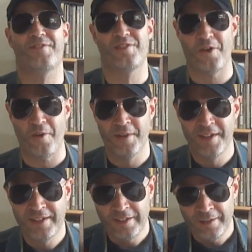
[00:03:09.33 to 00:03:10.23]
So
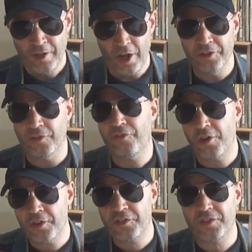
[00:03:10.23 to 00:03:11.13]
on the
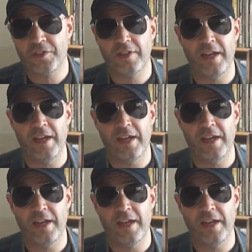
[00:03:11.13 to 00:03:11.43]
first,